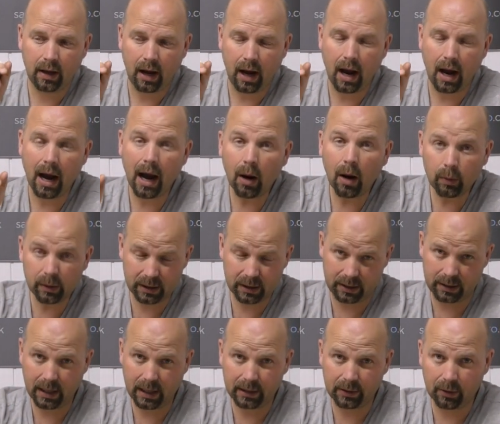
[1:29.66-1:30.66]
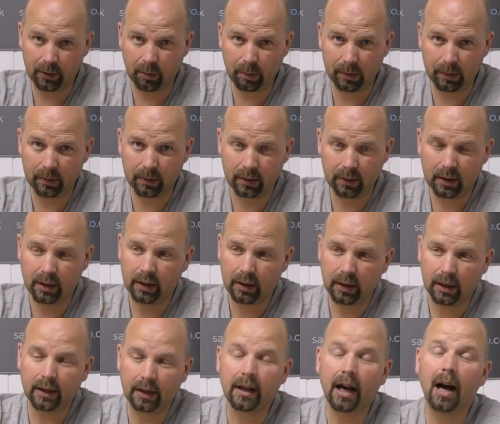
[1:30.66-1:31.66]
how it's set up,
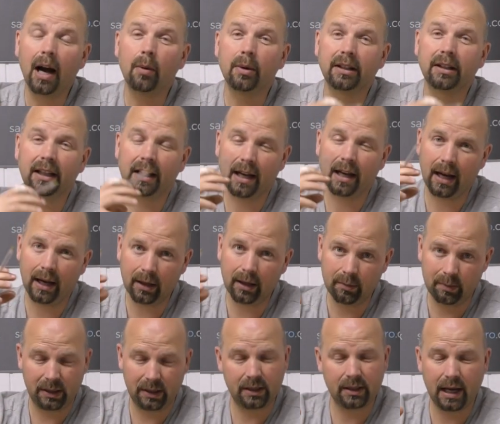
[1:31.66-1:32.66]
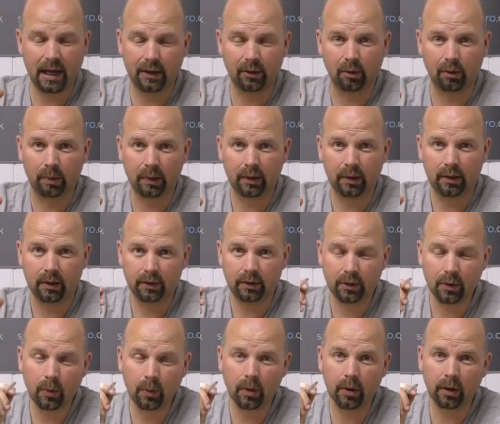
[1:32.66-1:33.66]
and how it can be set up
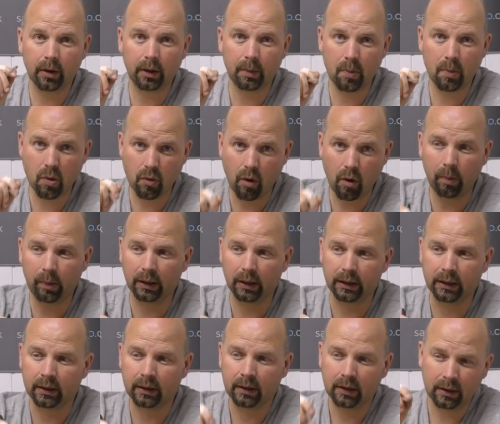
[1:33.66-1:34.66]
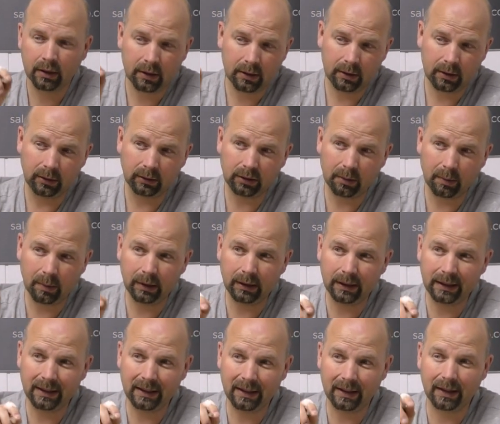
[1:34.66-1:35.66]
to work properly.
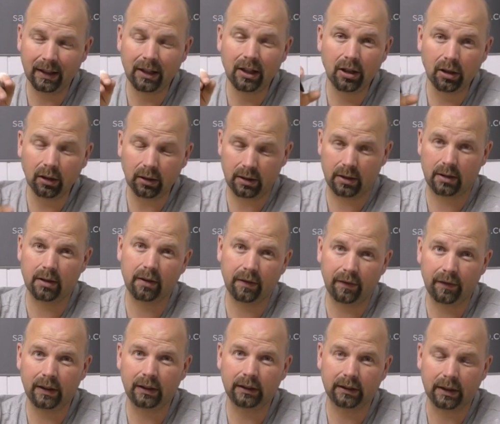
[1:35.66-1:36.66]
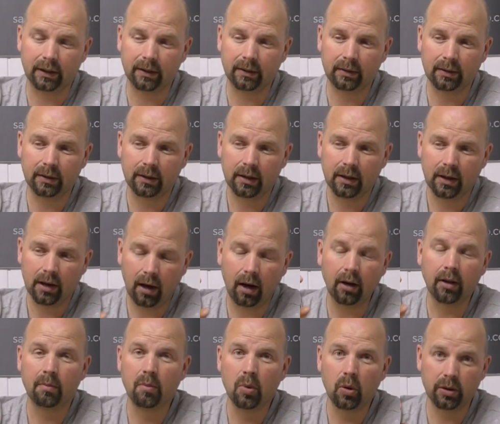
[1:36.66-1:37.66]
Ultimately, the guts of the filter are
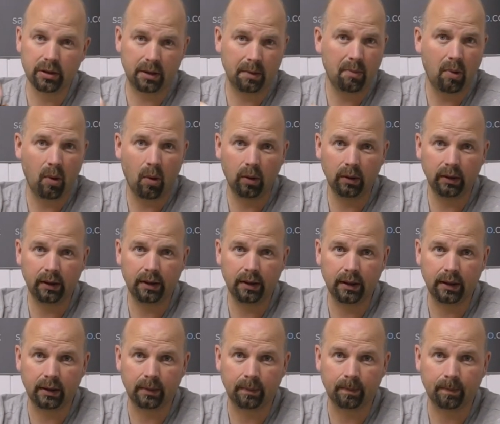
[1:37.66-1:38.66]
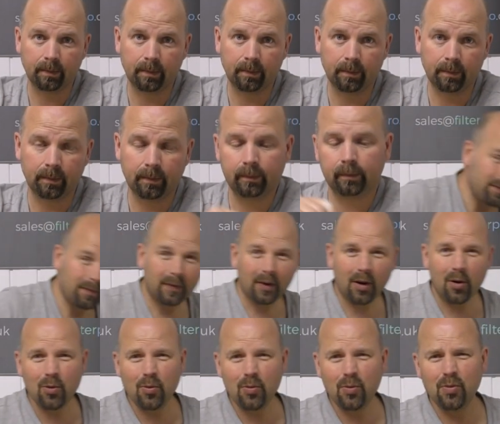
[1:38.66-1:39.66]
the most important thing.
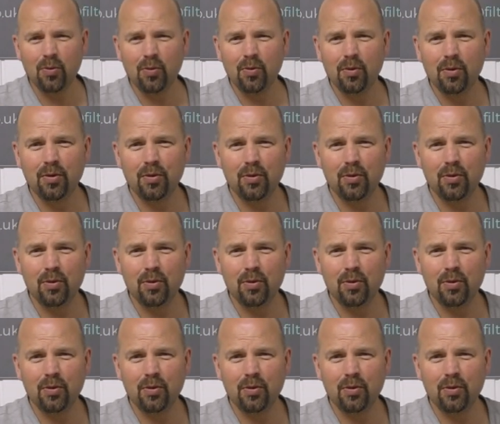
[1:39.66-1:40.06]
Ooh,